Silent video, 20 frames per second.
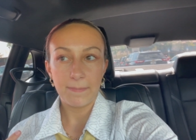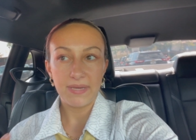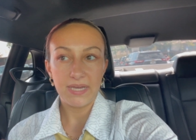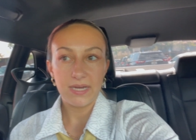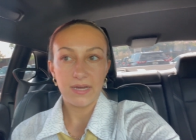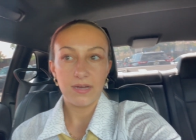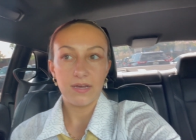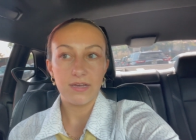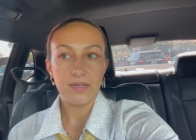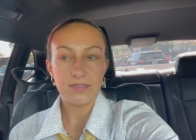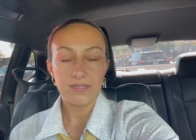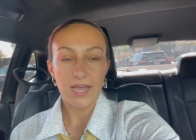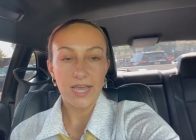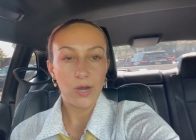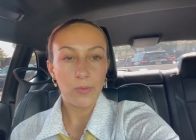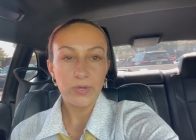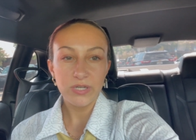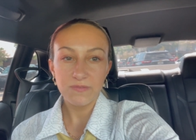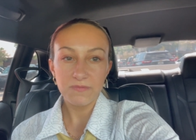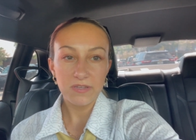because I
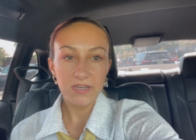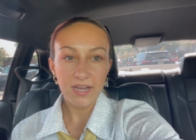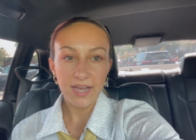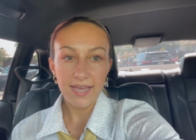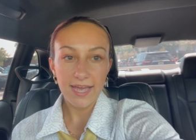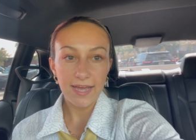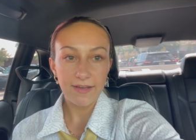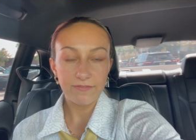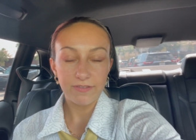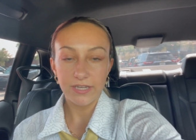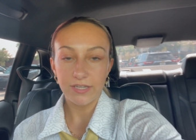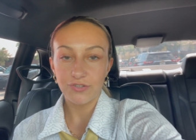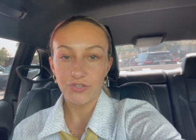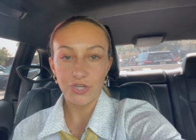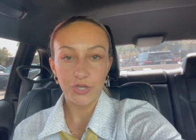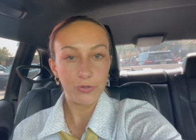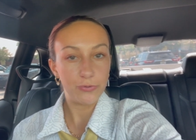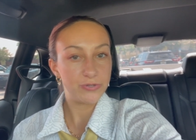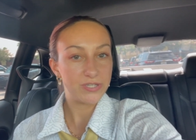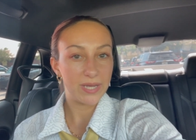always feel like I have like
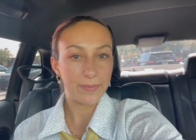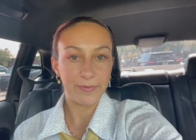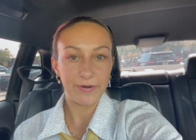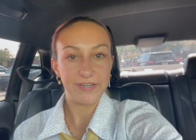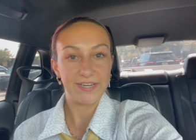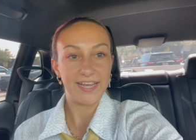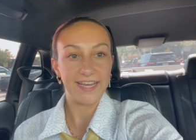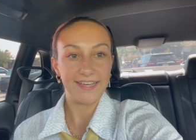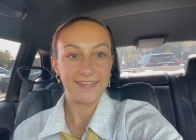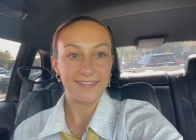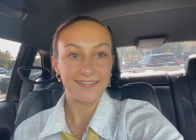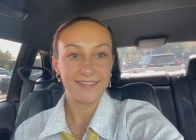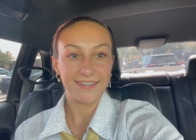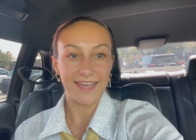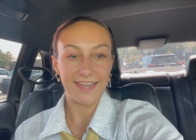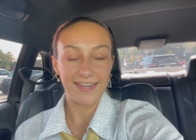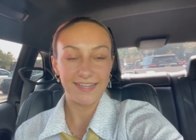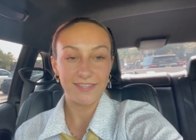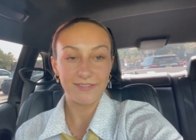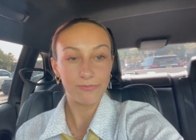two separate days
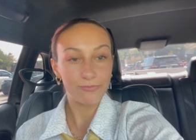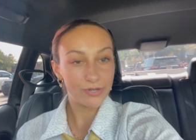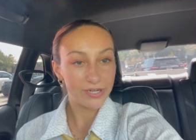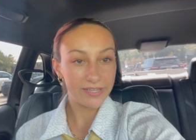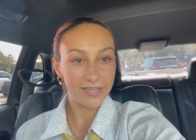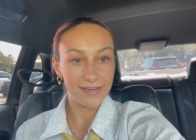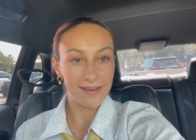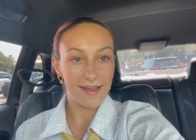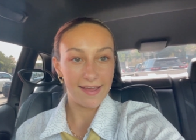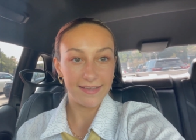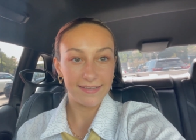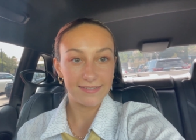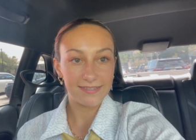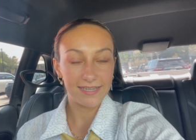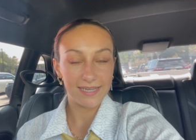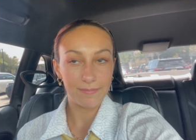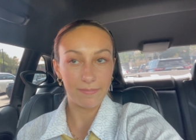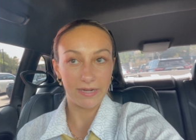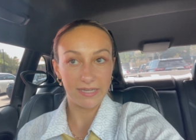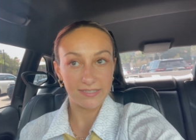and it's really nice
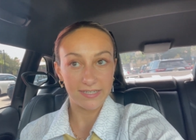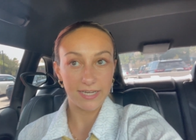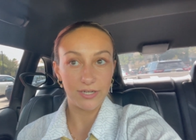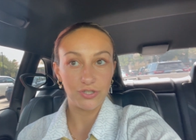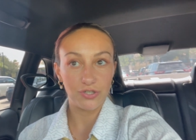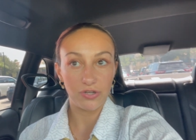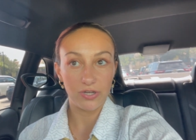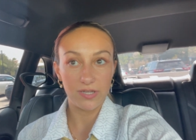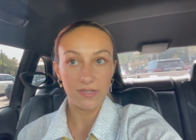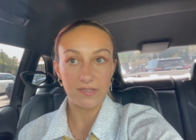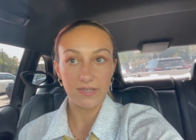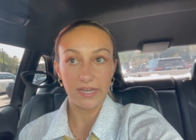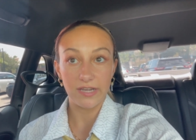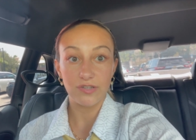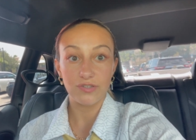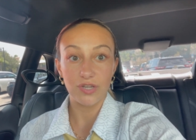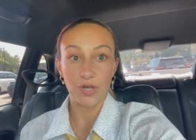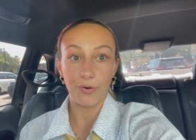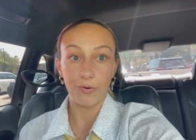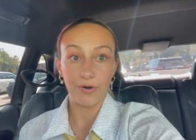and my schedule is like
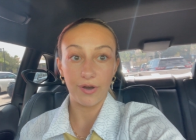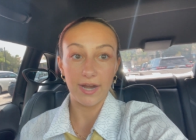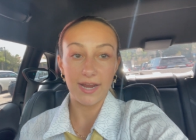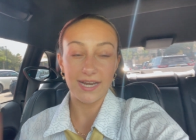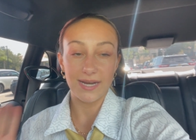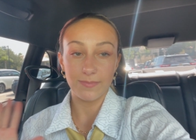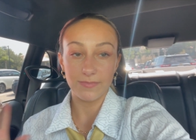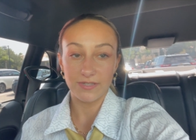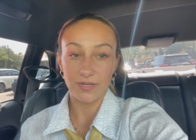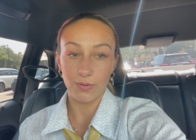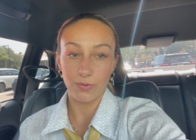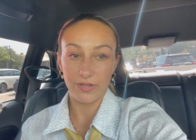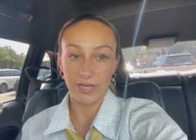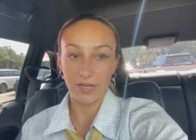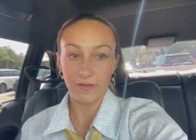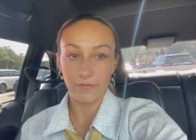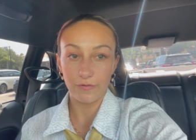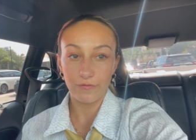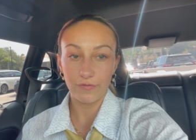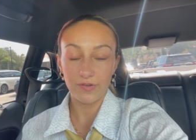so great and I'm so
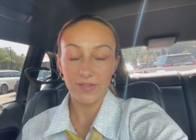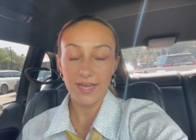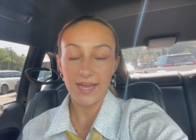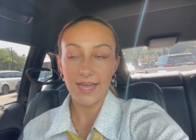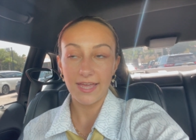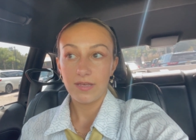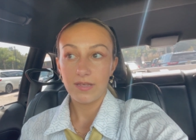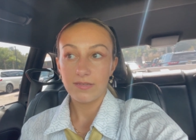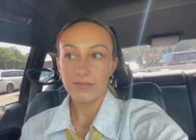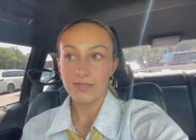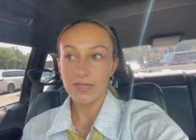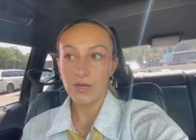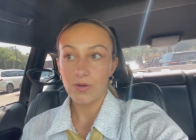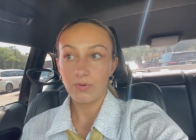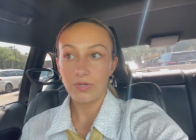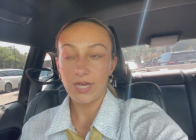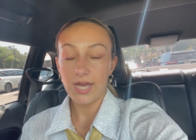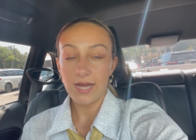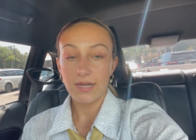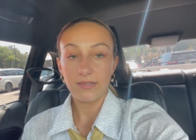thankful for that. So
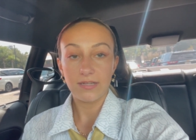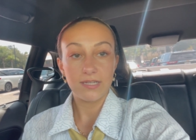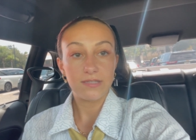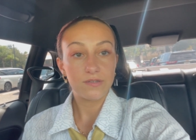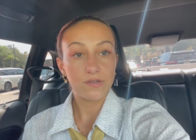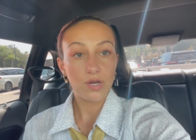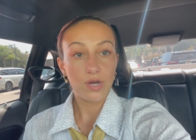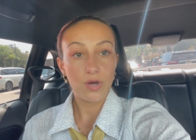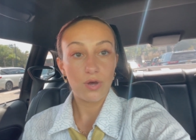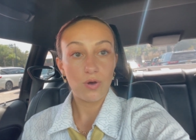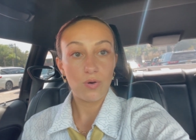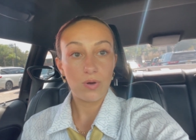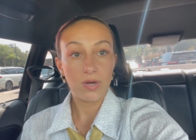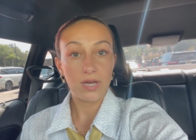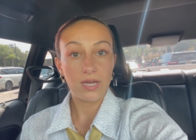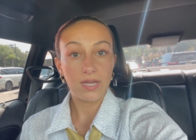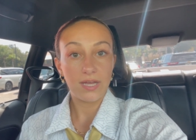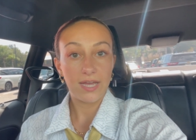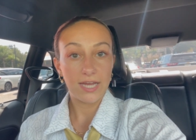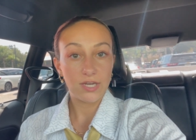yeah, let's go
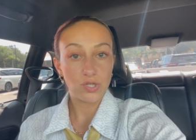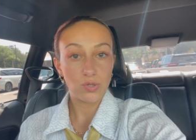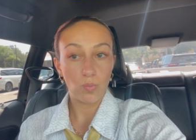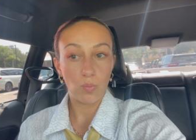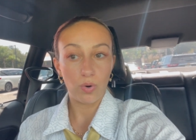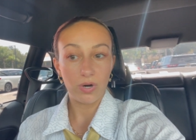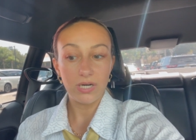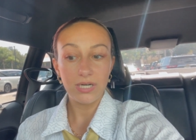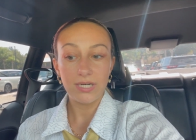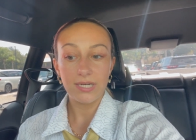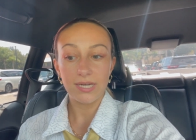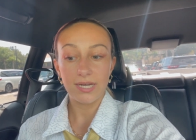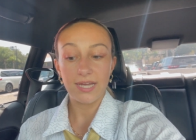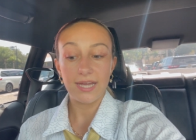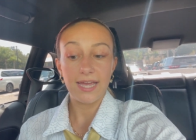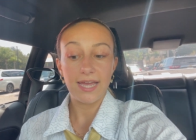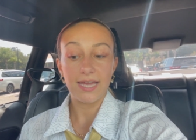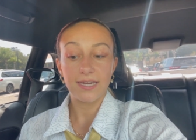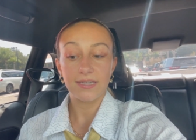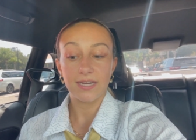get to work
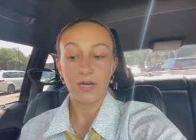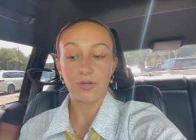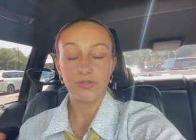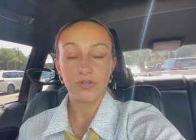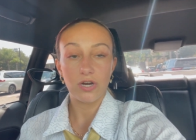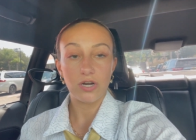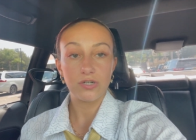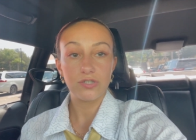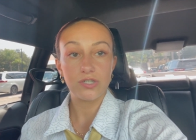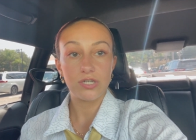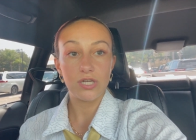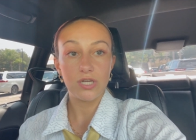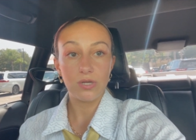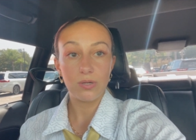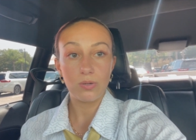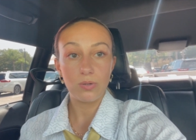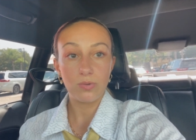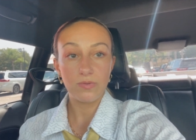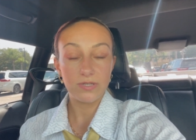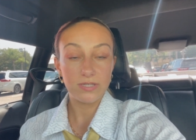and I'll talk to
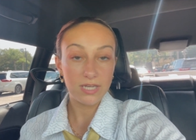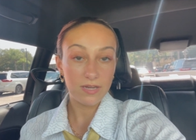you this